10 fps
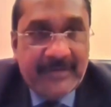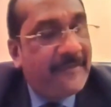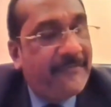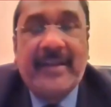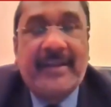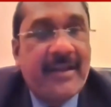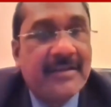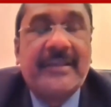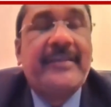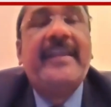Definitely,
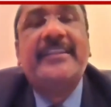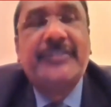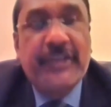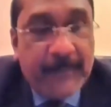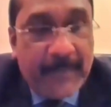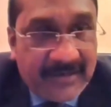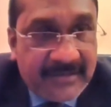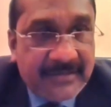it's a great achievement,